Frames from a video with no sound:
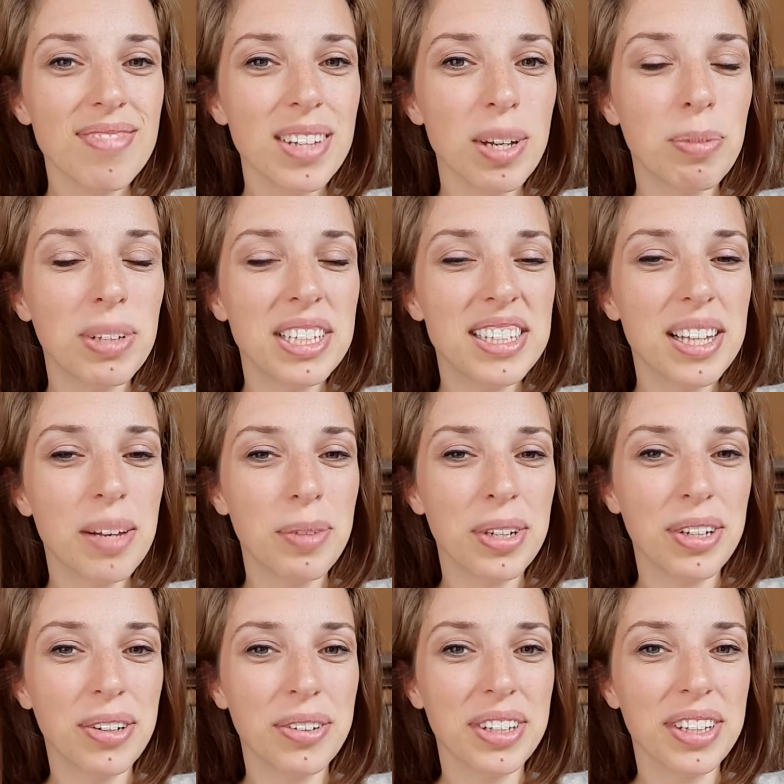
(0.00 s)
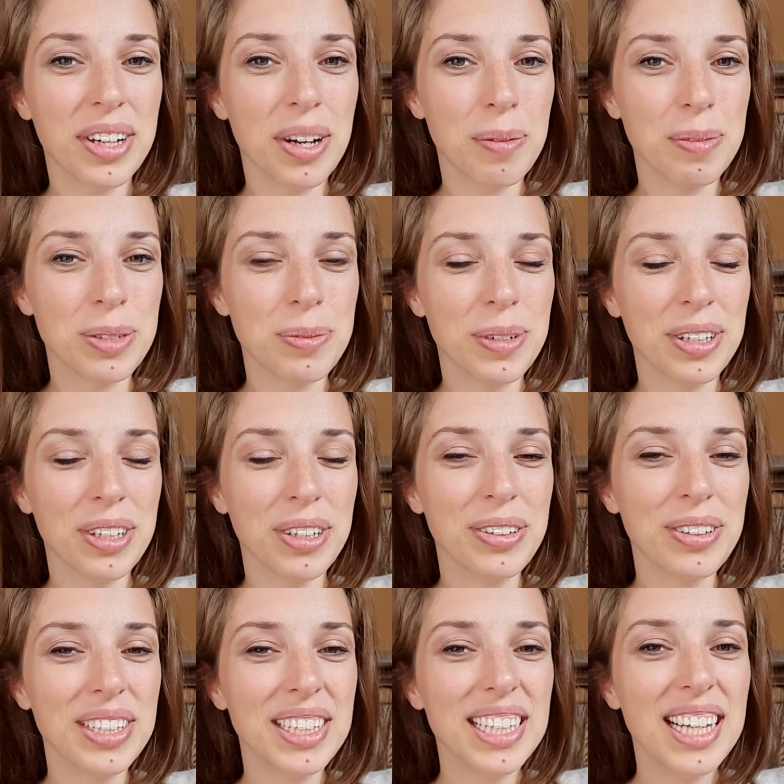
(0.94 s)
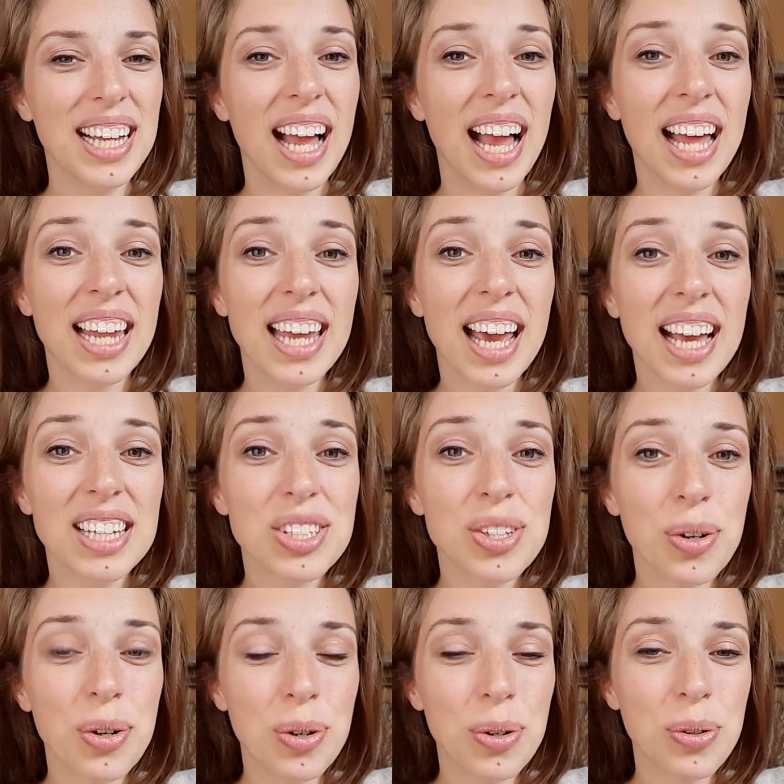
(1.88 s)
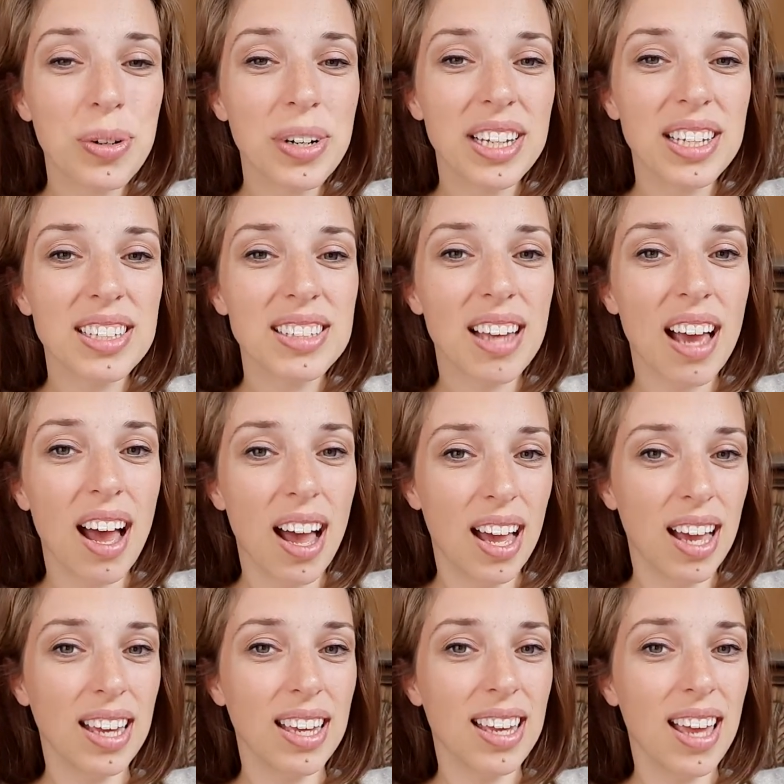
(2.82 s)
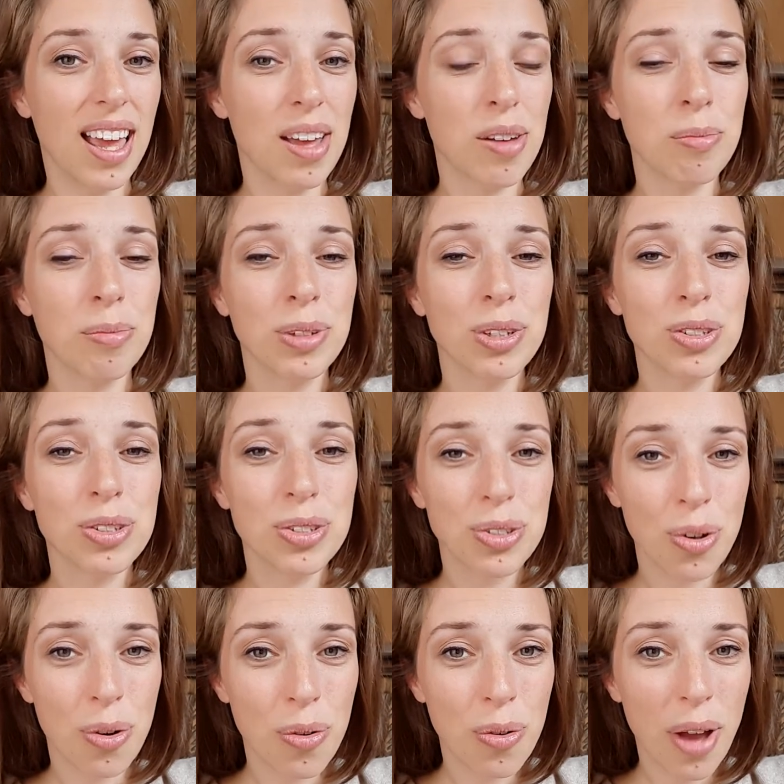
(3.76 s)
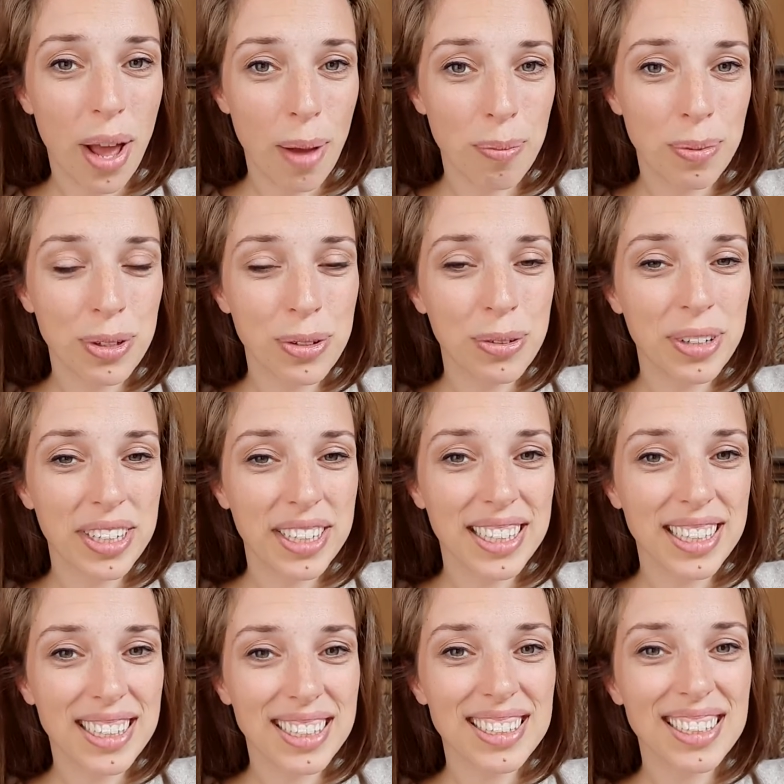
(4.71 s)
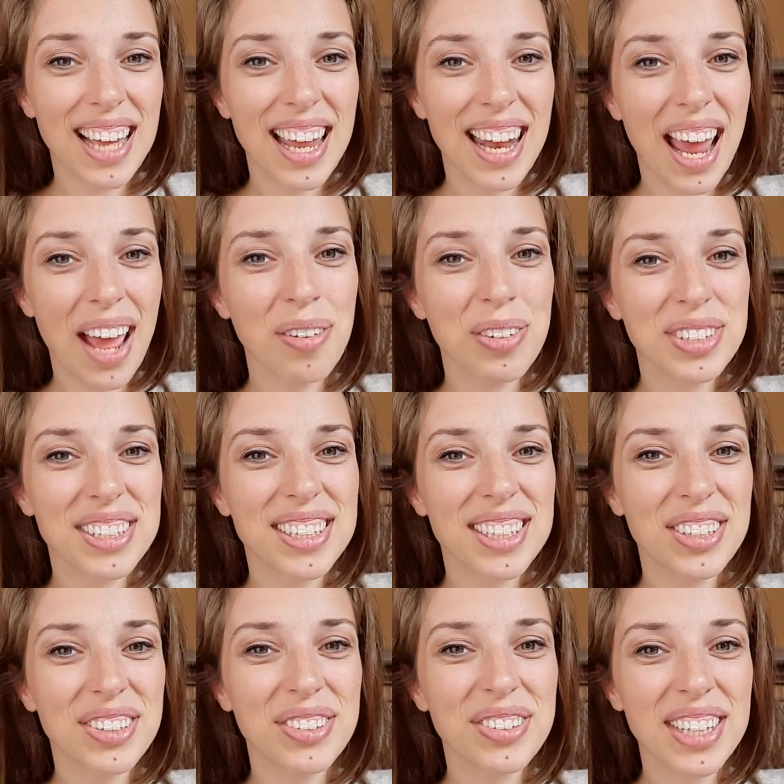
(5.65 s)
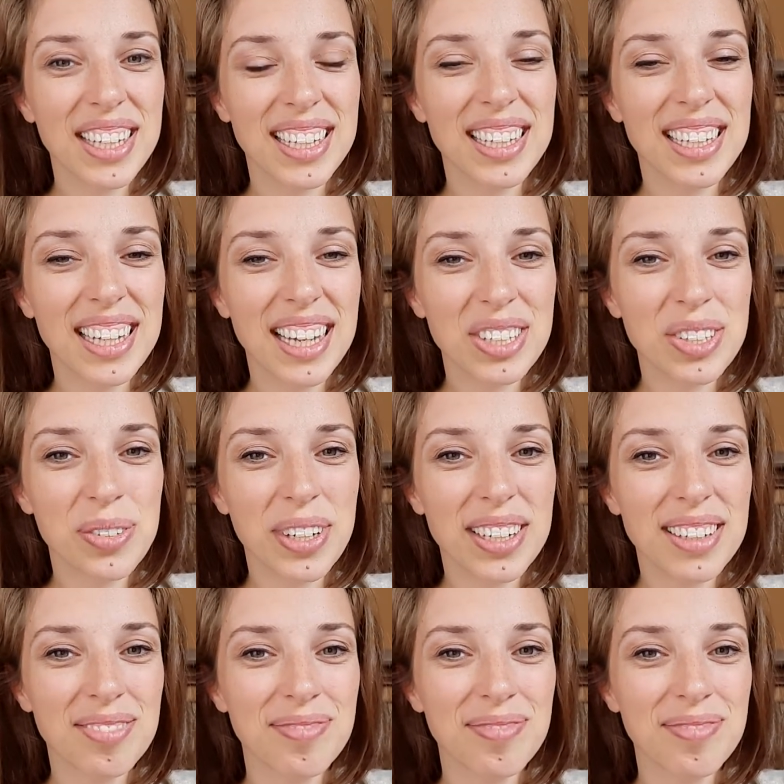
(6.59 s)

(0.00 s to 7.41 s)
Please let me know in the comments below. And as always, I am so happy you are here, and I will see you in the next one.